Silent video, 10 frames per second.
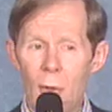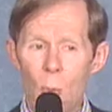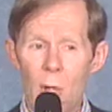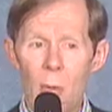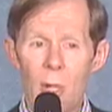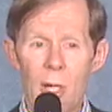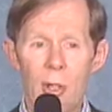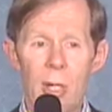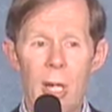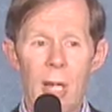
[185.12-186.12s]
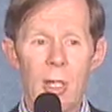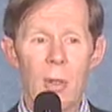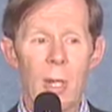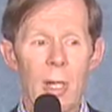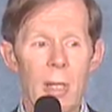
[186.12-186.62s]
the wind production tax
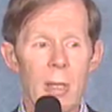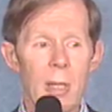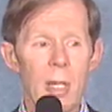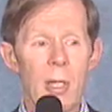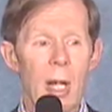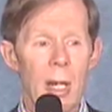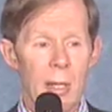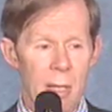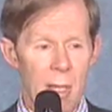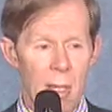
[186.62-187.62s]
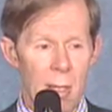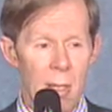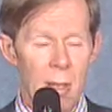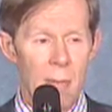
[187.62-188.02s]
credit is not extended.